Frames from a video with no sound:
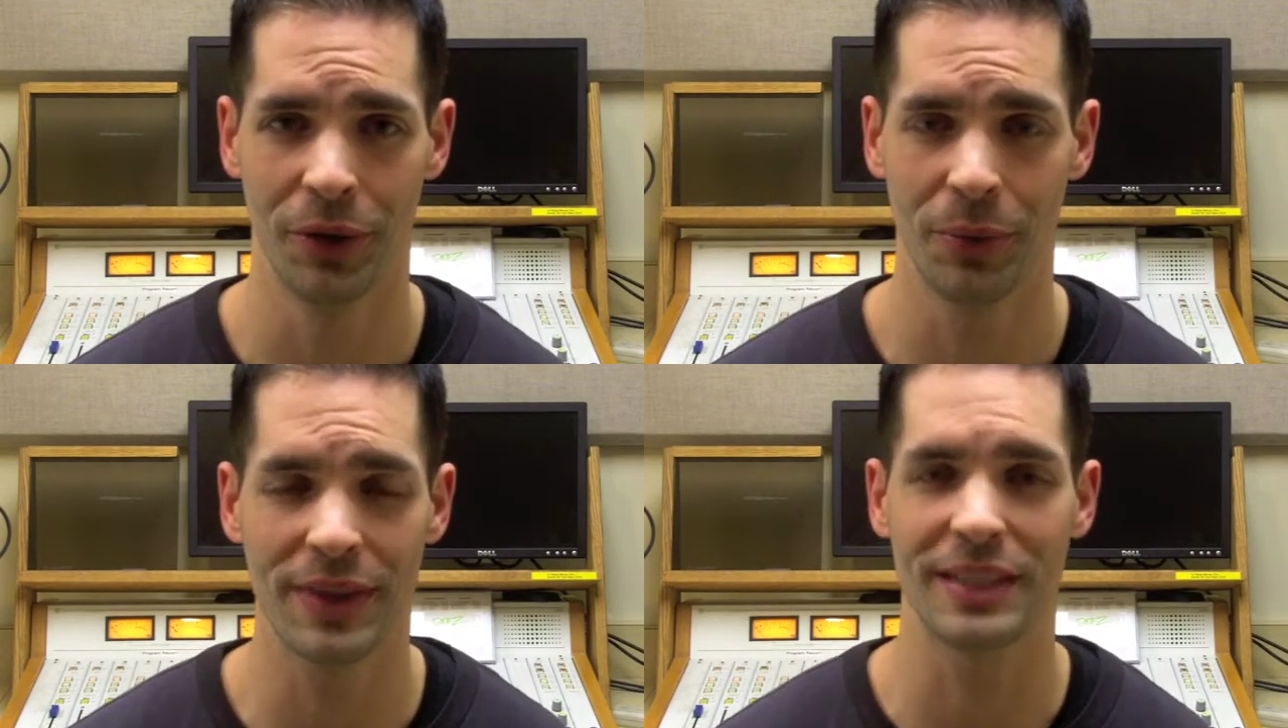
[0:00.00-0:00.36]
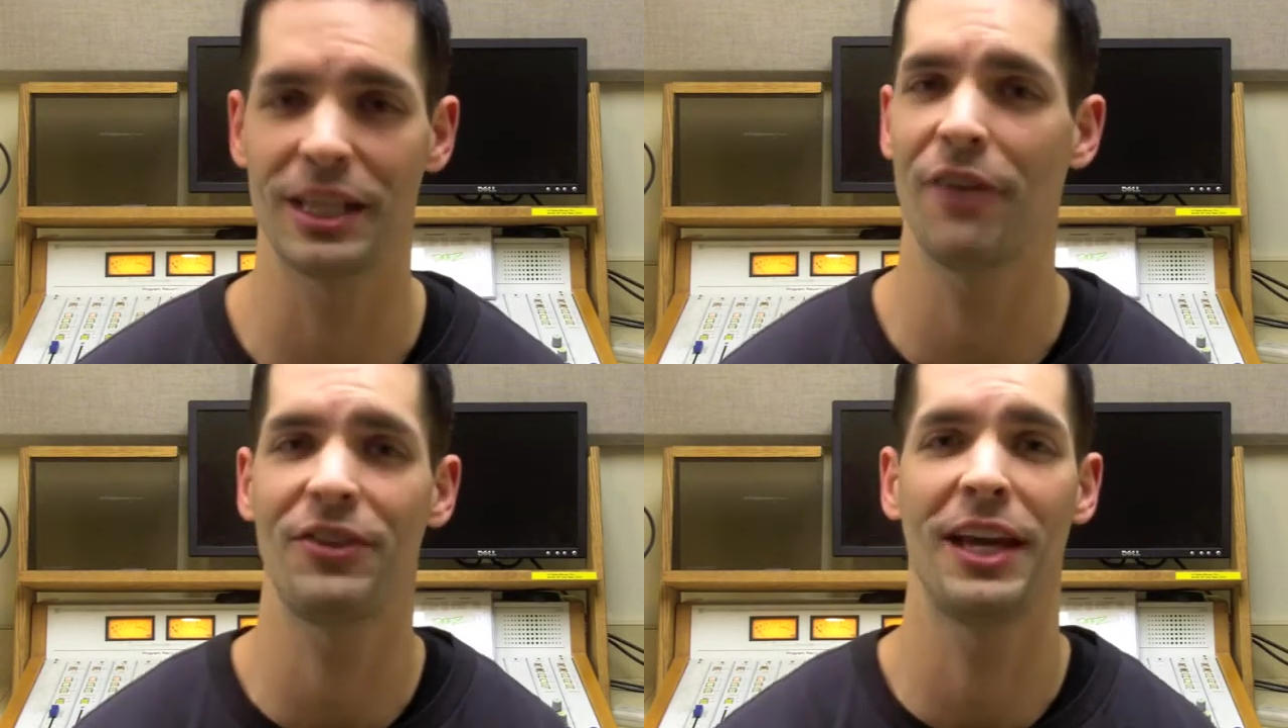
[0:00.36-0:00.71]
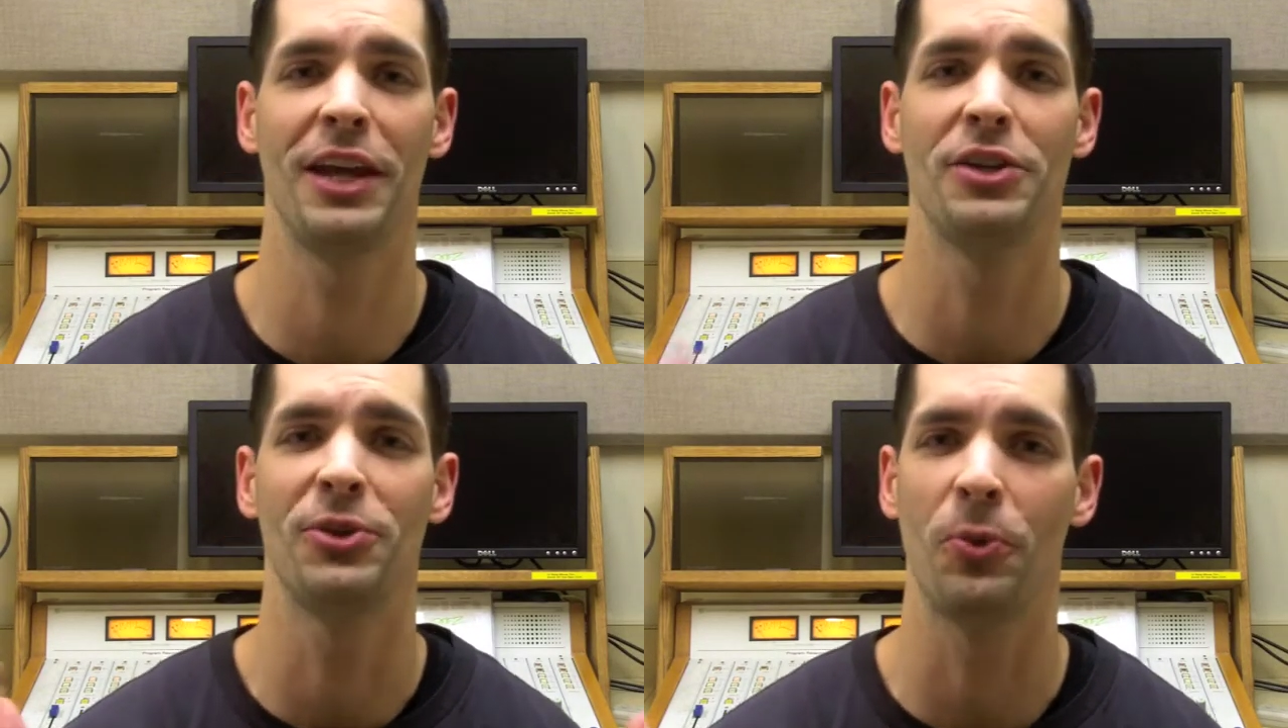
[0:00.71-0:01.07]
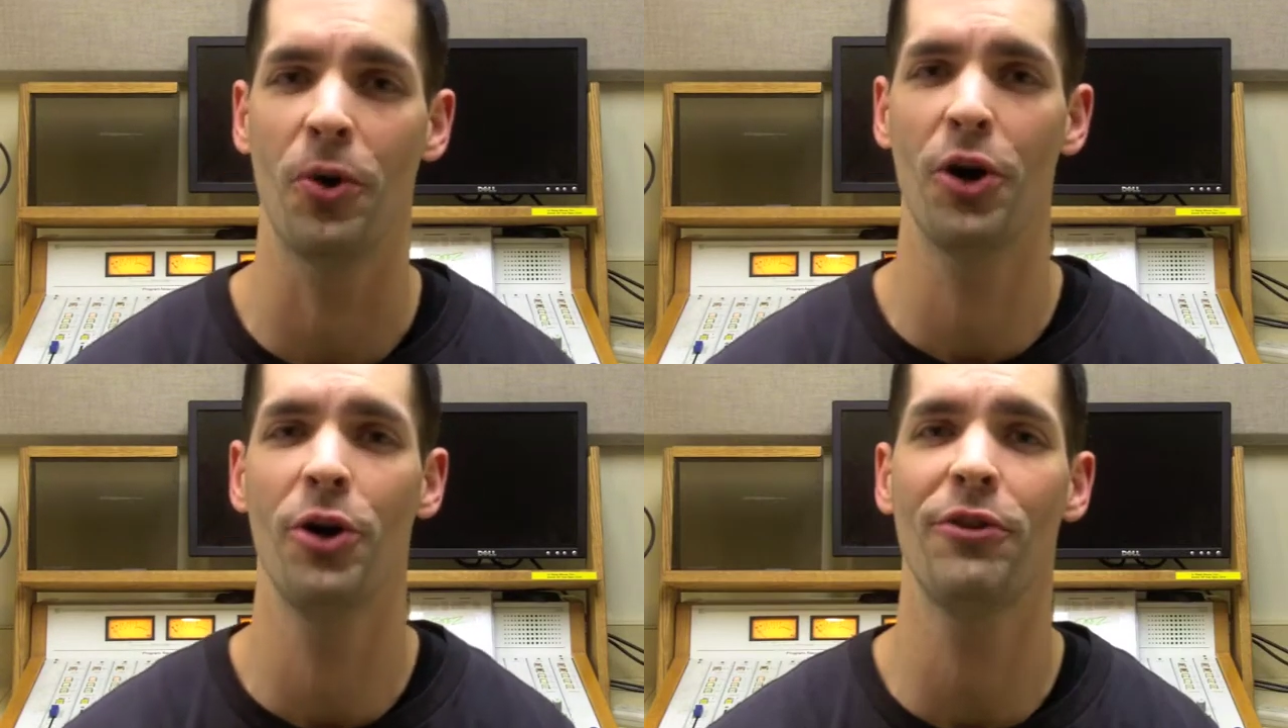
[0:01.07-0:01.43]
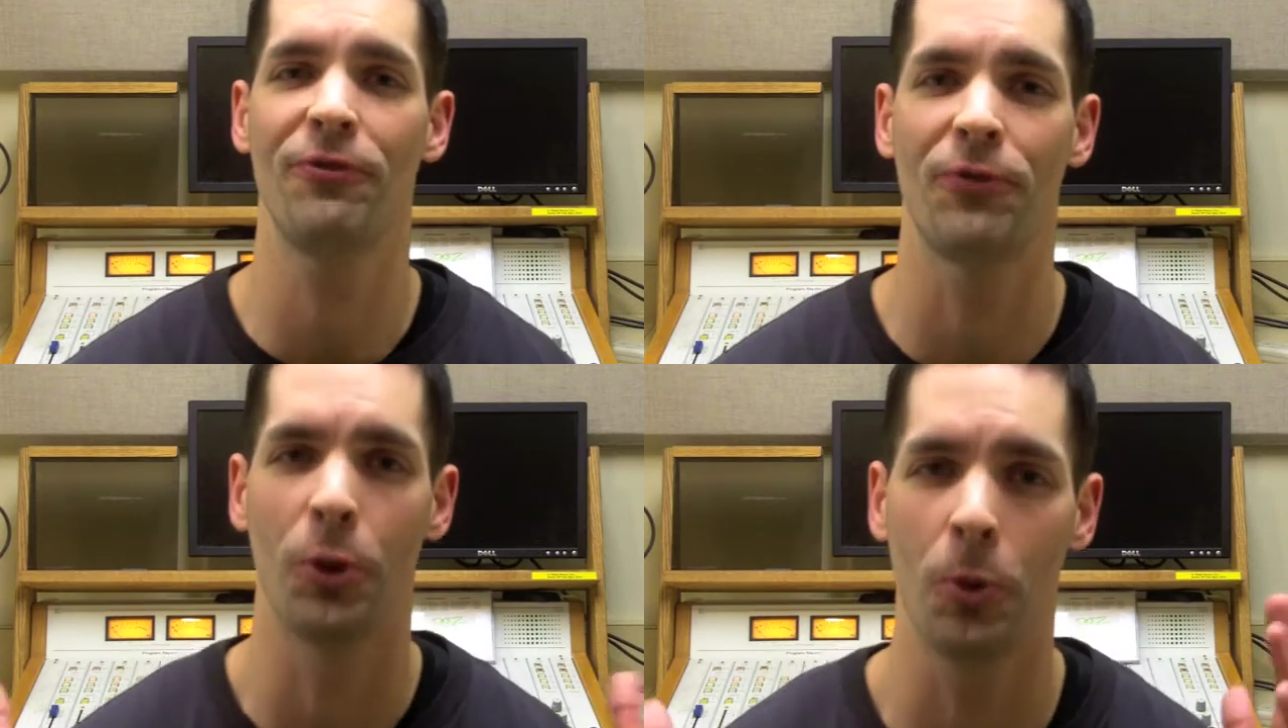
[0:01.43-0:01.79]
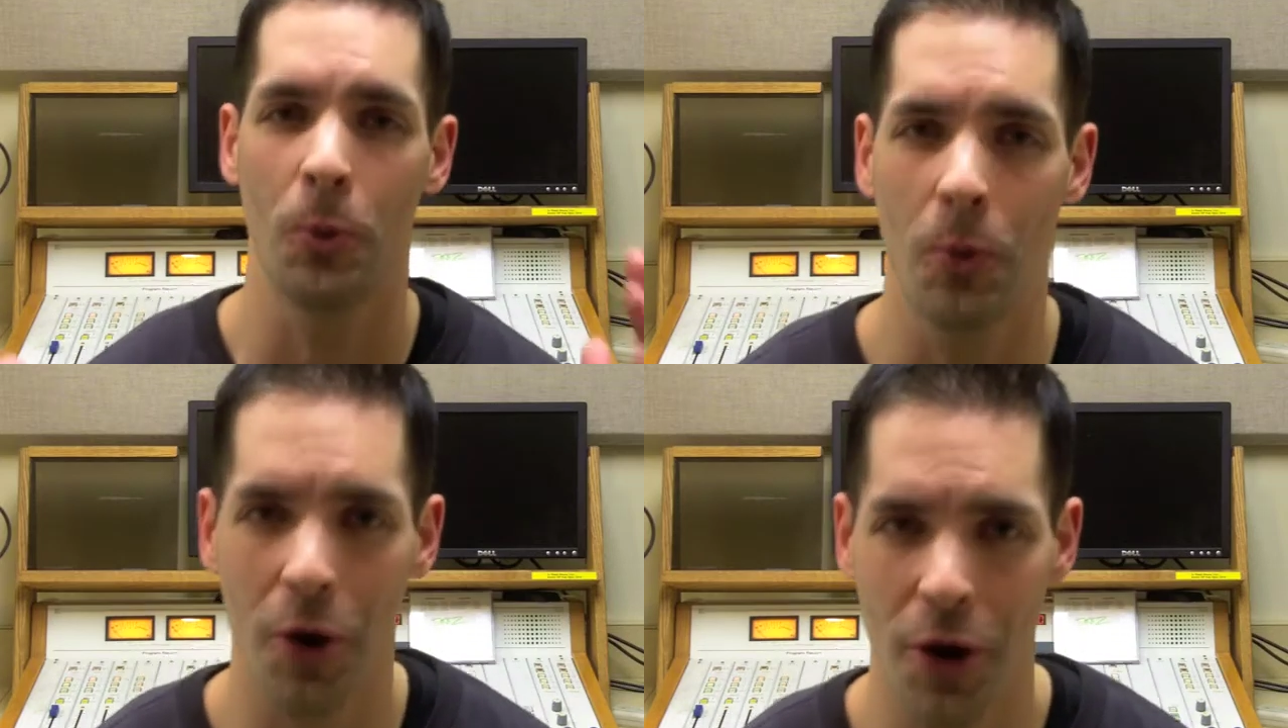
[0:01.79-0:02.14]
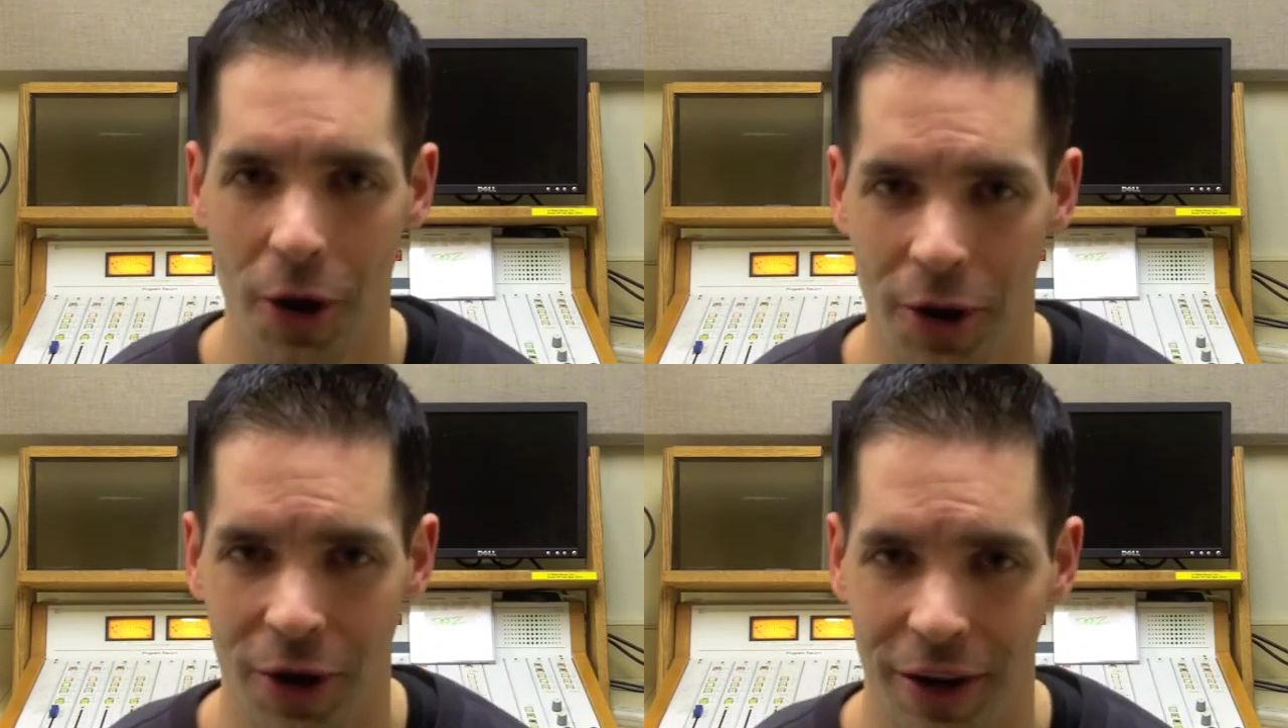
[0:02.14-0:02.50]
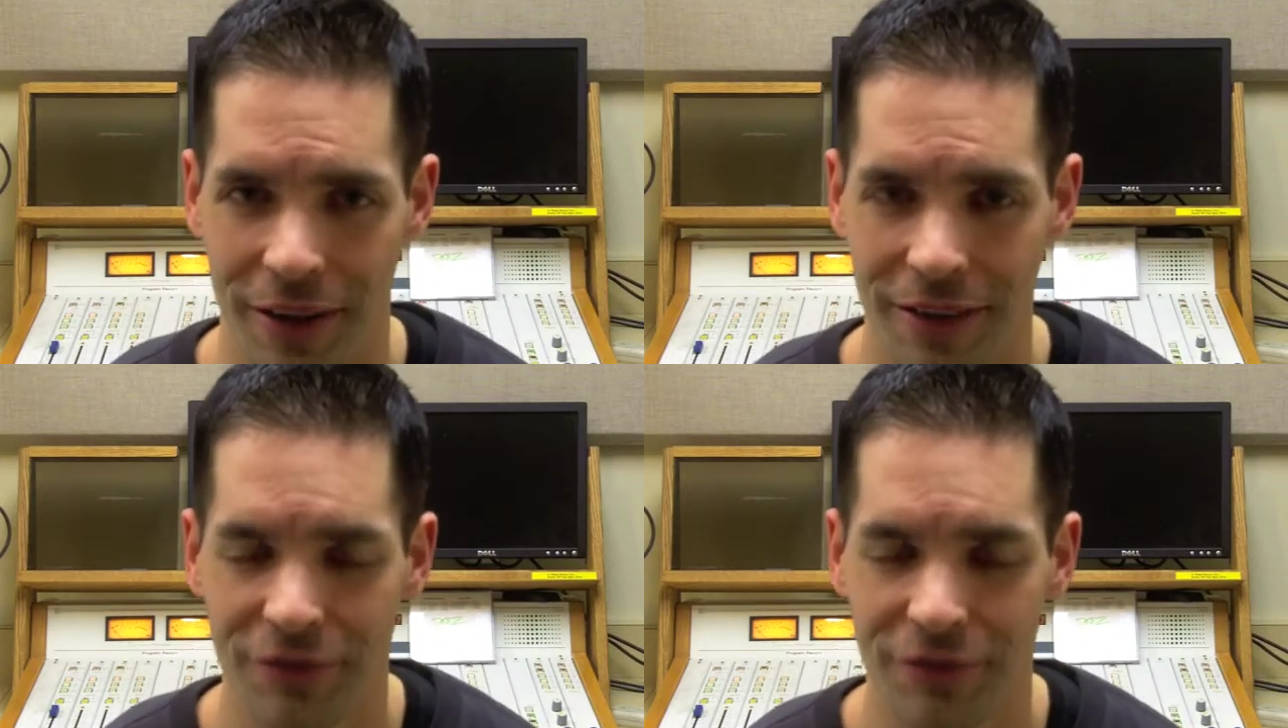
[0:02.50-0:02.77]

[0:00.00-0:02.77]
with stuff that is word for word